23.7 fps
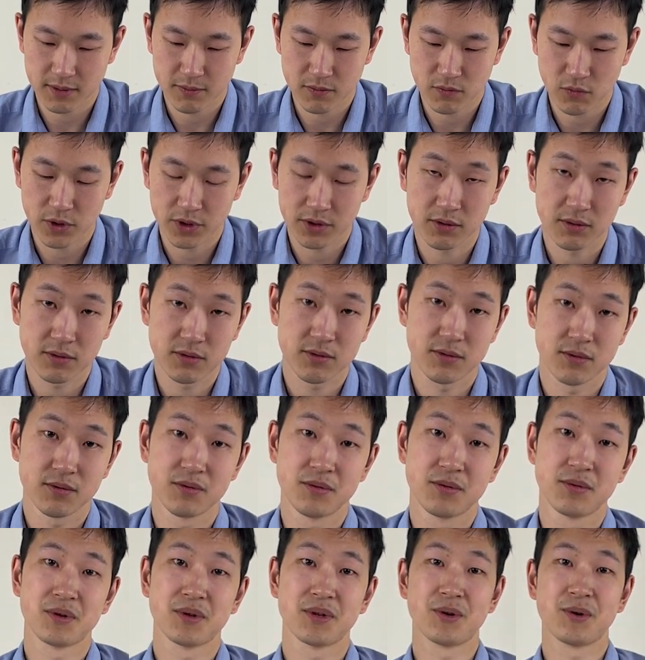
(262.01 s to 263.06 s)
We're going
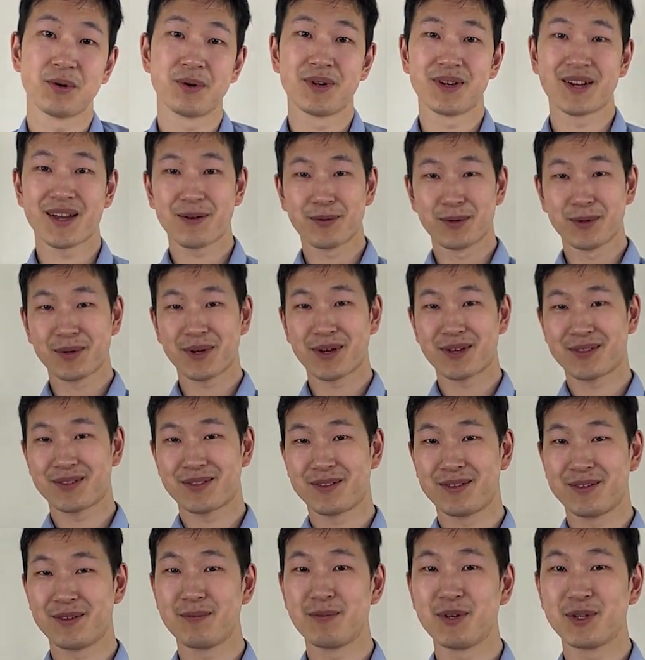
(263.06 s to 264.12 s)
to go and have a look at
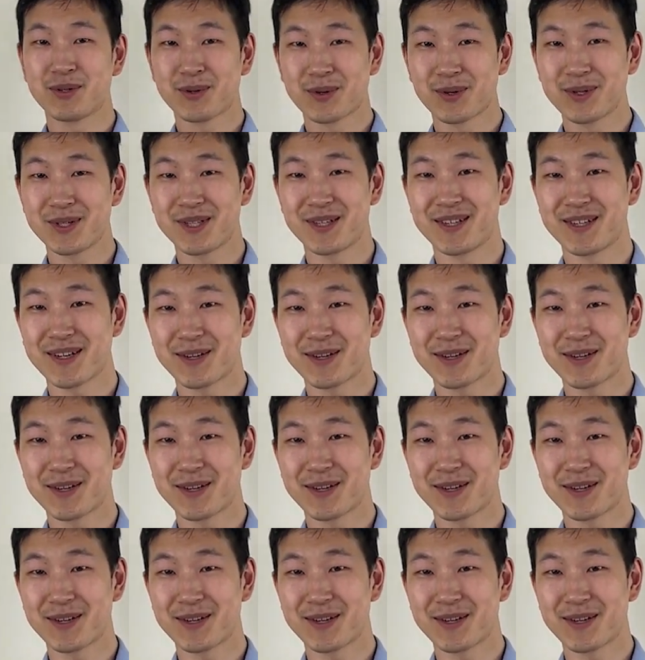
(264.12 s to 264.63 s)
the image quality